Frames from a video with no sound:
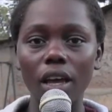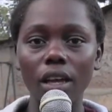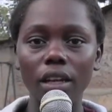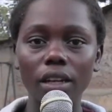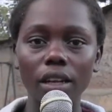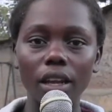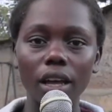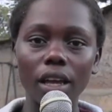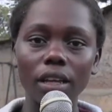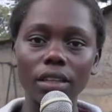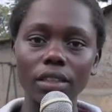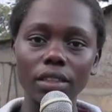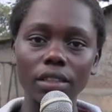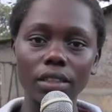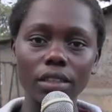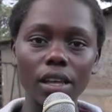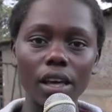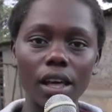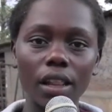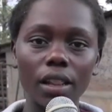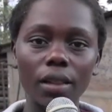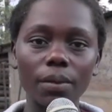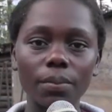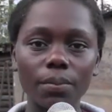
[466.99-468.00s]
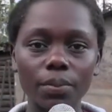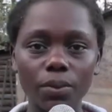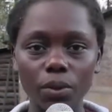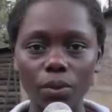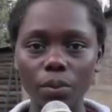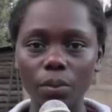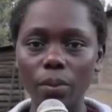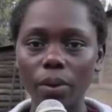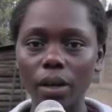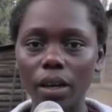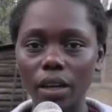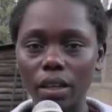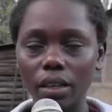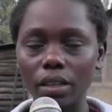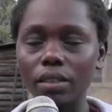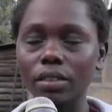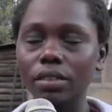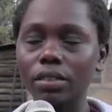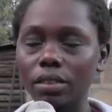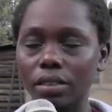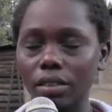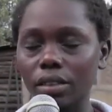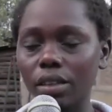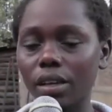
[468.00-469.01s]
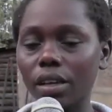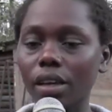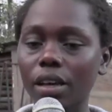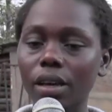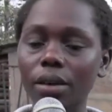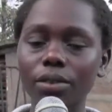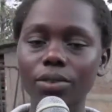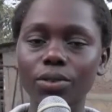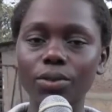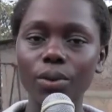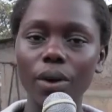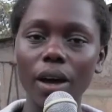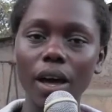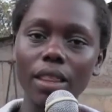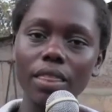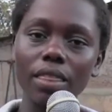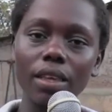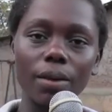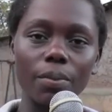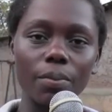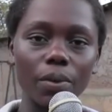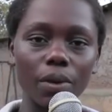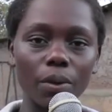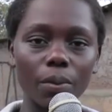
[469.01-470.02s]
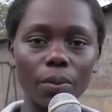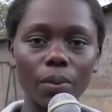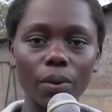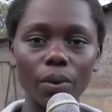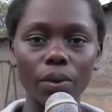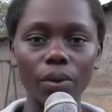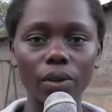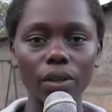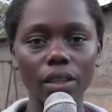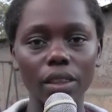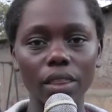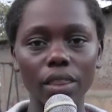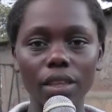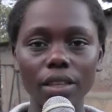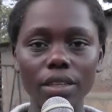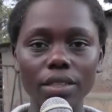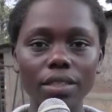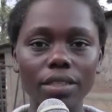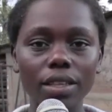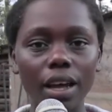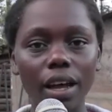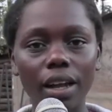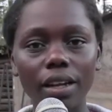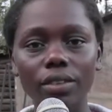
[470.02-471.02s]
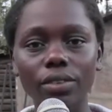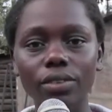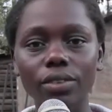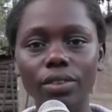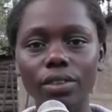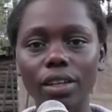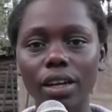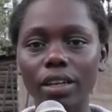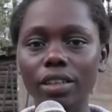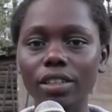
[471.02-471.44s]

And I need help to other people in this country.